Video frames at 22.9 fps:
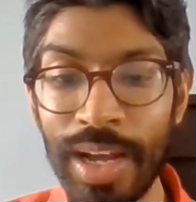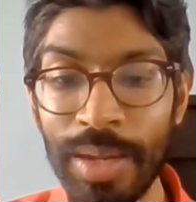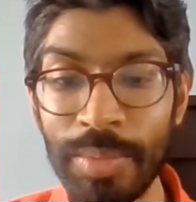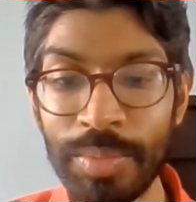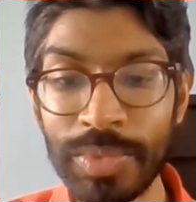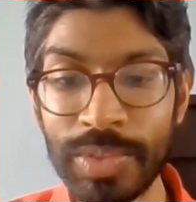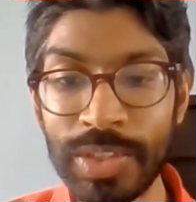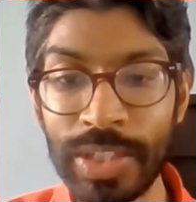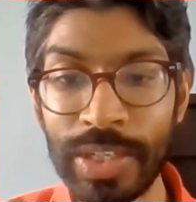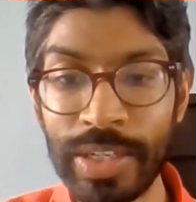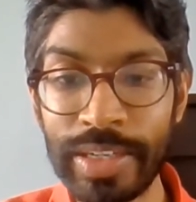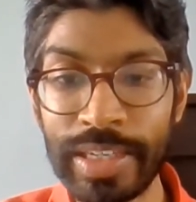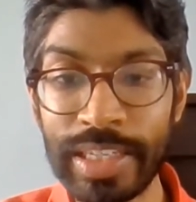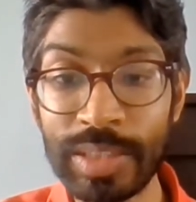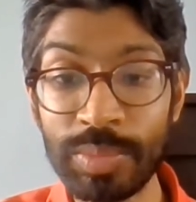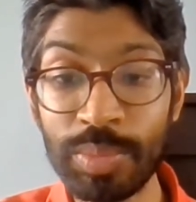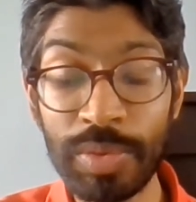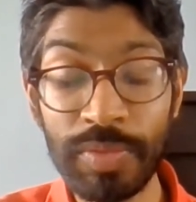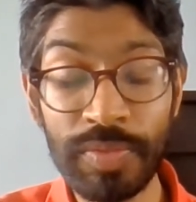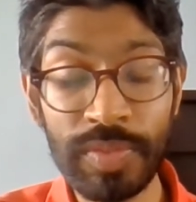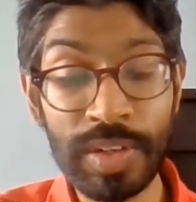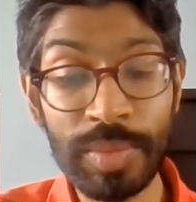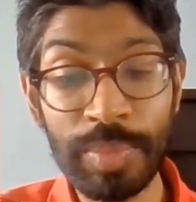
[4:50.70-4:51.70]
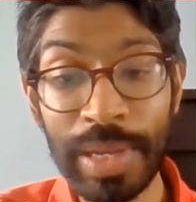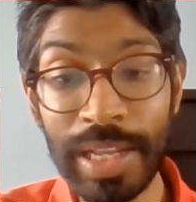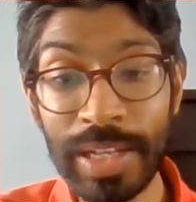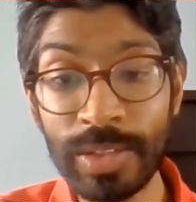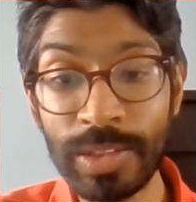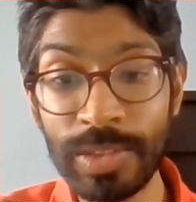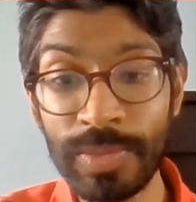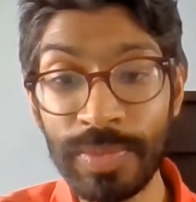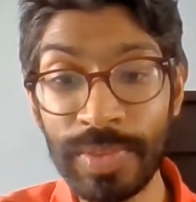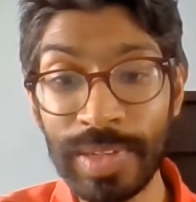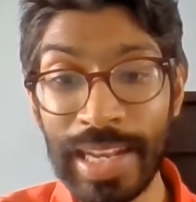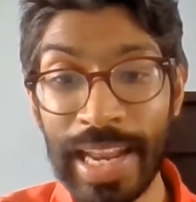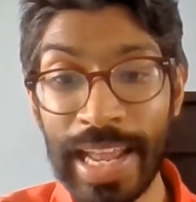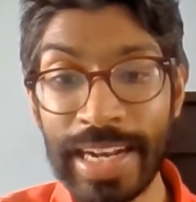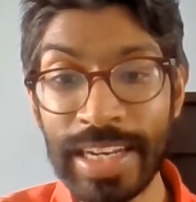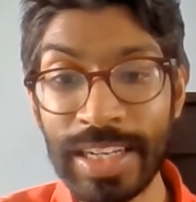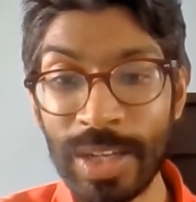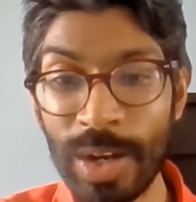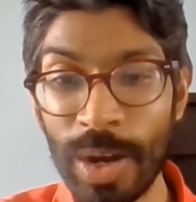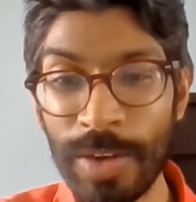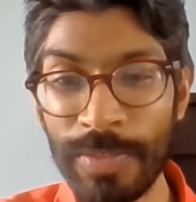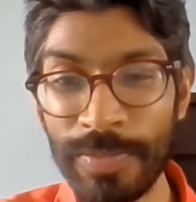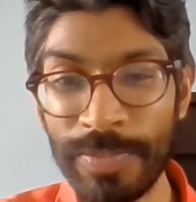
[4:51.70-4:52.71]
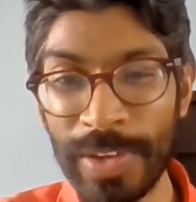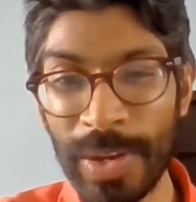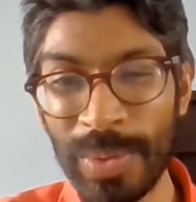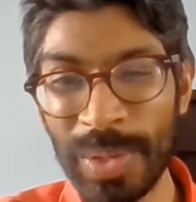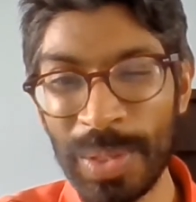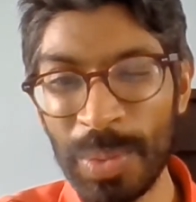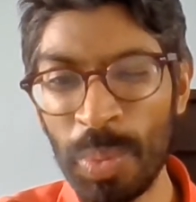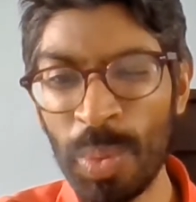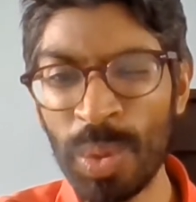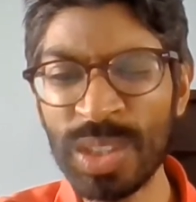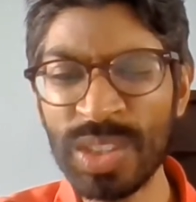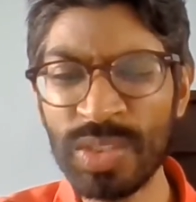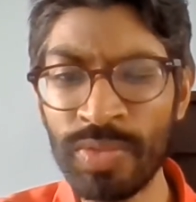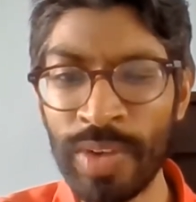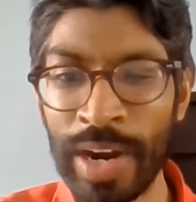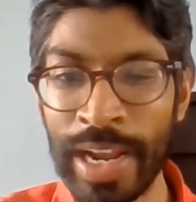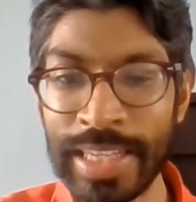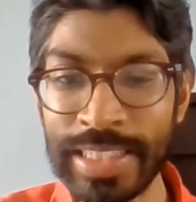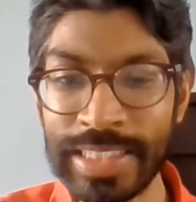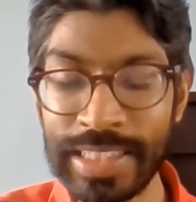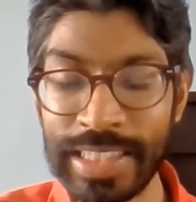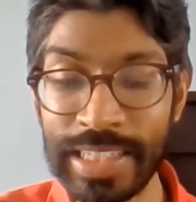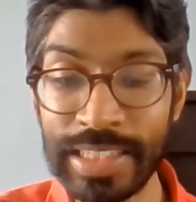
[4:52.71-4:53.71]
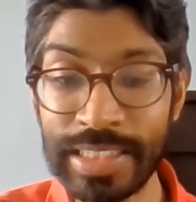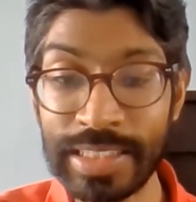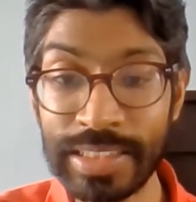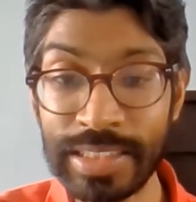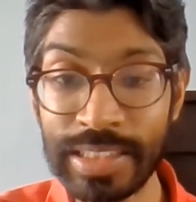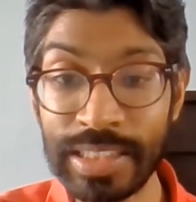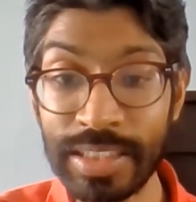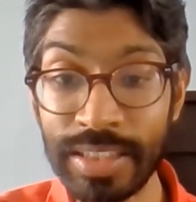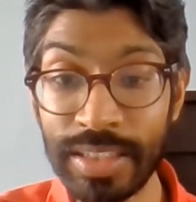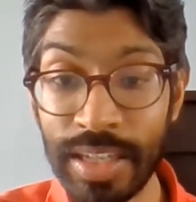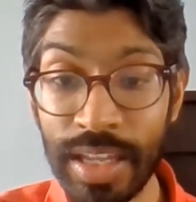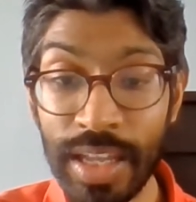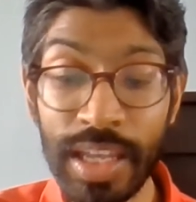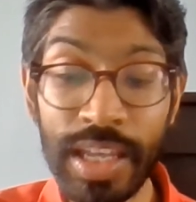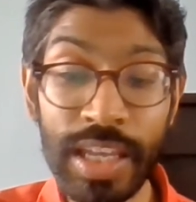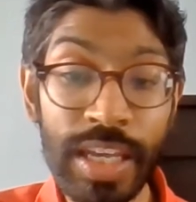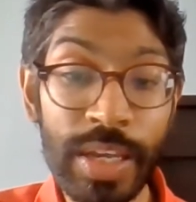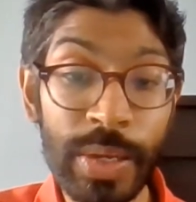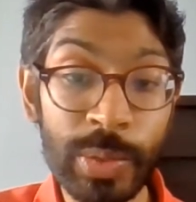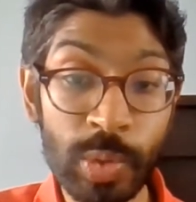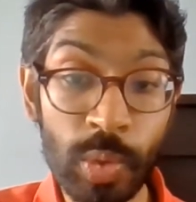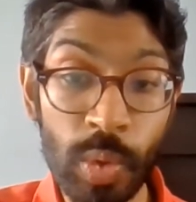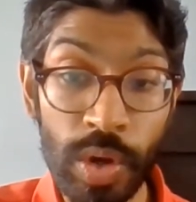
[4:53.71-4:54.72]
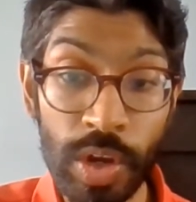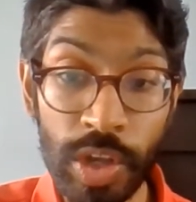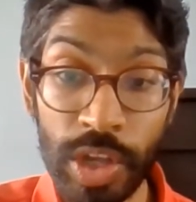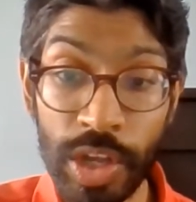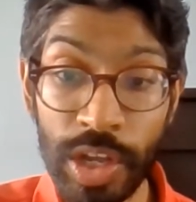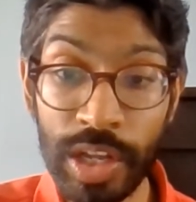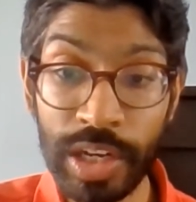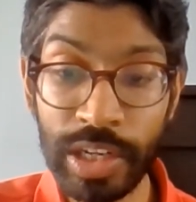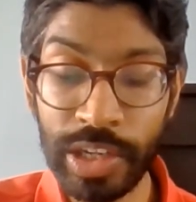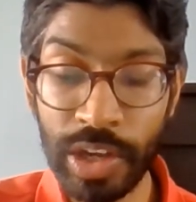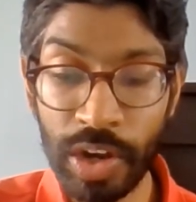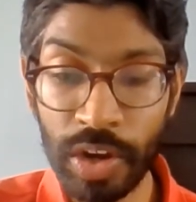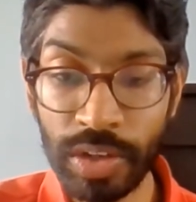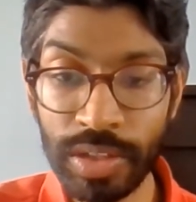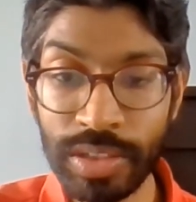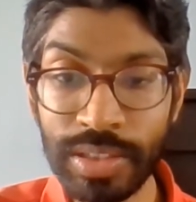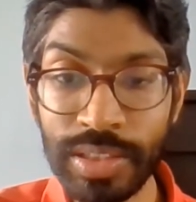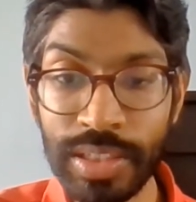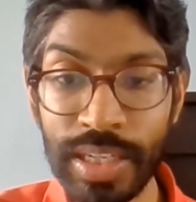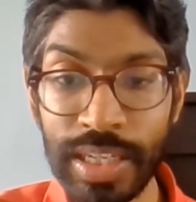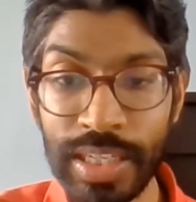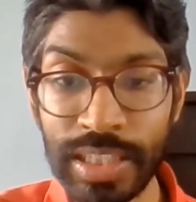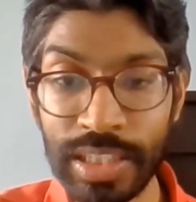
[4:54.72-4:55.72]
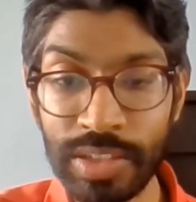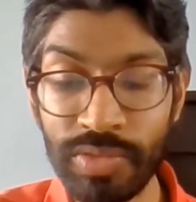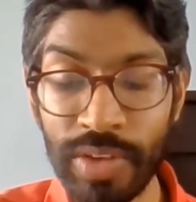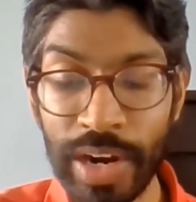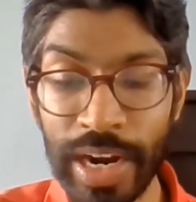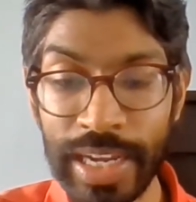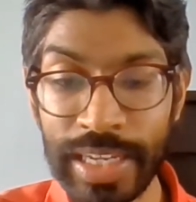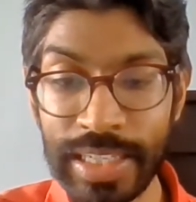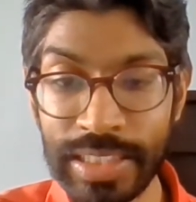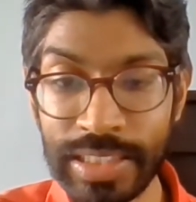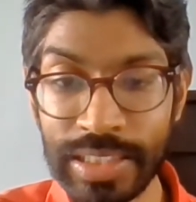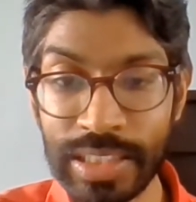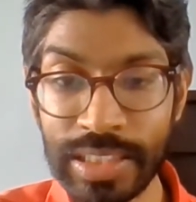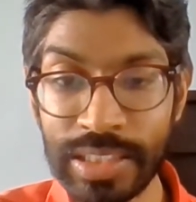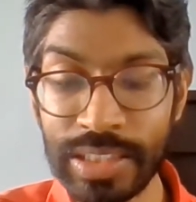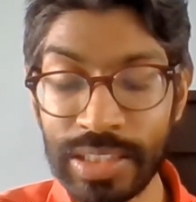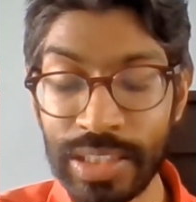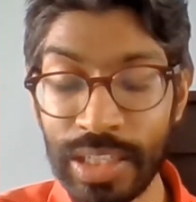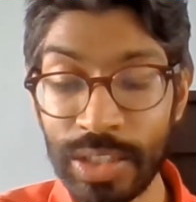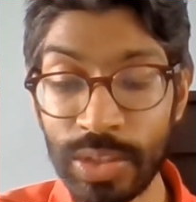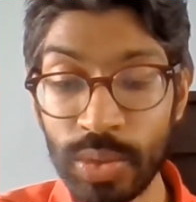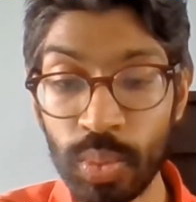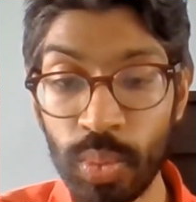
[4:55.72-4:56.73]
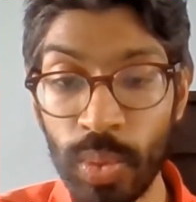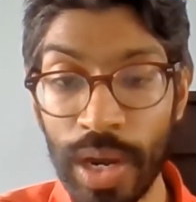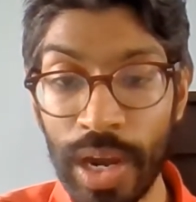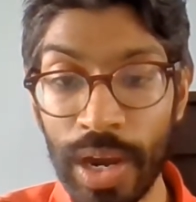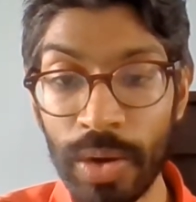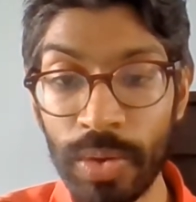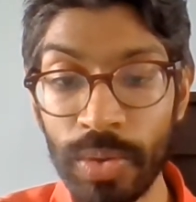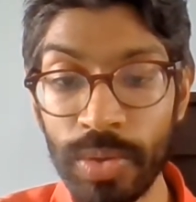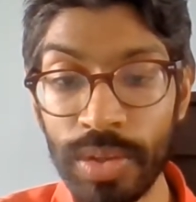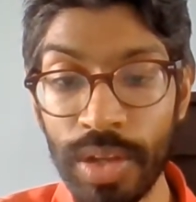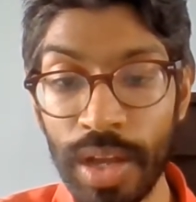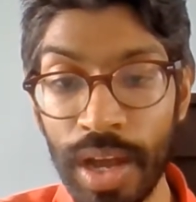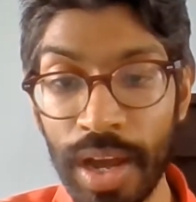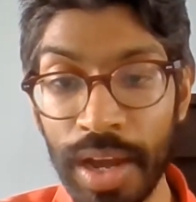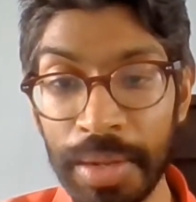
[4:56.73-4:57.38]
circuits. But for the penalty for Lando, I felt it was a racing incident. It was quite early on in the race as well.